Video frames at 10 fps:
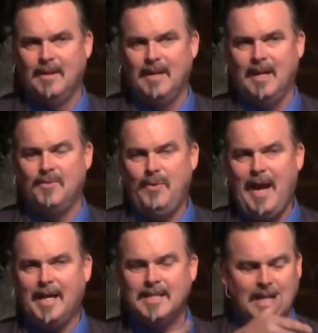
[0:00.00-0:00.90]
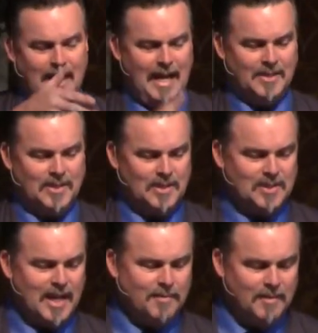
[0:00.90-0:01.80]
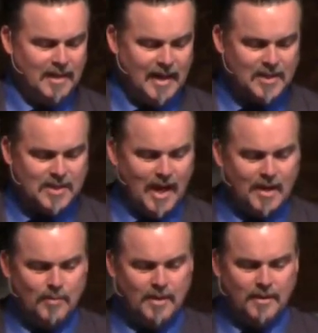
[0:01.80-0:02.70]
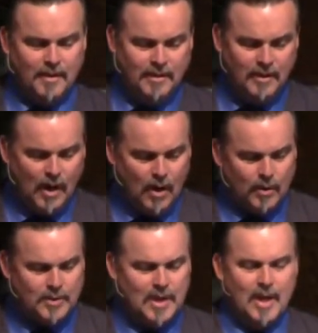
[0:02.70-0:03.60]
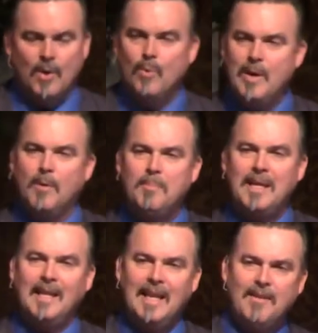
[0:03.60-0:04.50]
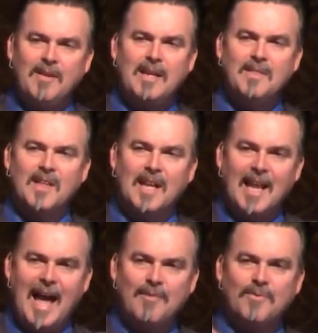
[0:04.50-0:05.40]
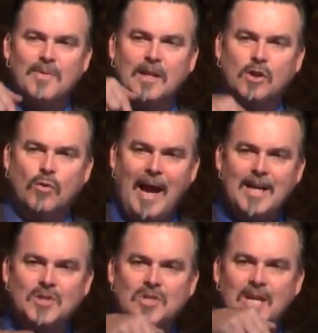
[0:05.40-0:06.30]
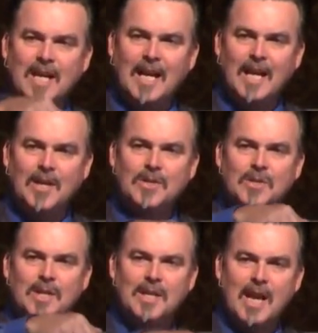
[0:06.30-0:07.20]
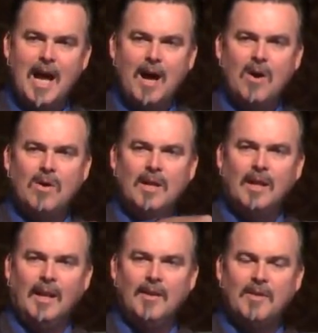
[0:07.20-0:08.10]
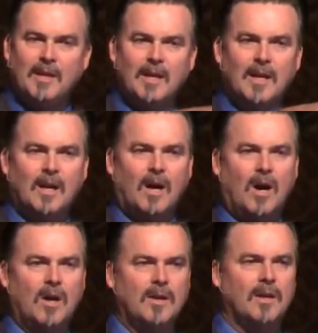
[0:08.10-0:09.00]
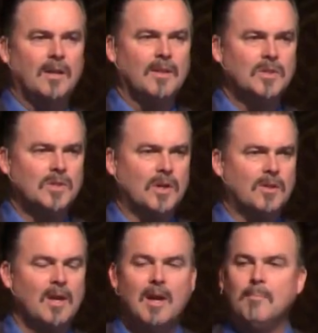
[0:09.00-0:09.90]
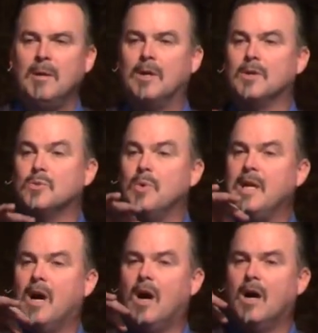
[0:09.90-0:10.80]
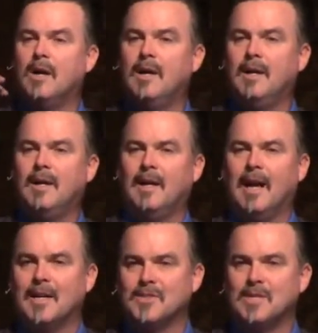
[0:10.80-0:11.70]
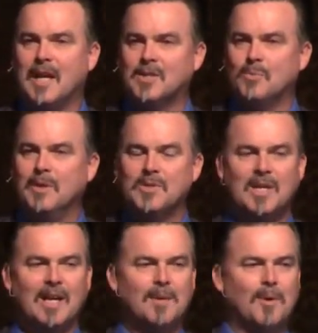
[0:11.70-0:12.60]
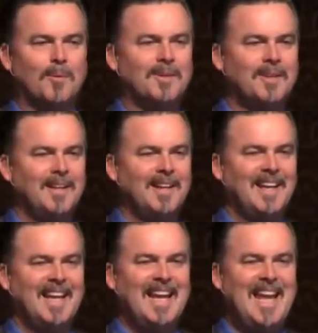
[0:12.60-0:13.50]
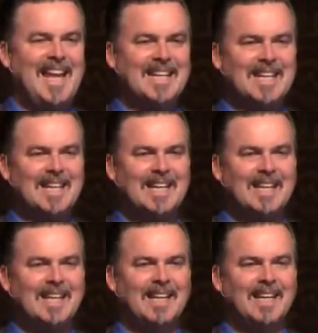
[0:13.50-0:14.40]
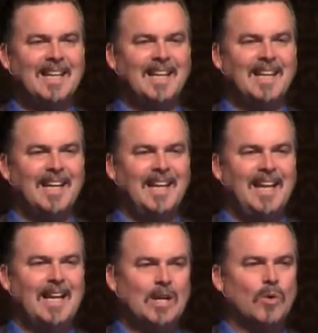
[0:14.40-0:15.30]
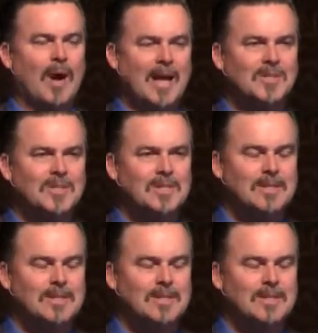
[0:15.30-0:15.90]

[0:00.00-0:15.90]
In fact, as this statement that I started with goes, we will be living the life that Christ is now living on this earth because we are, as the text will say in a moment, hidden in Christ.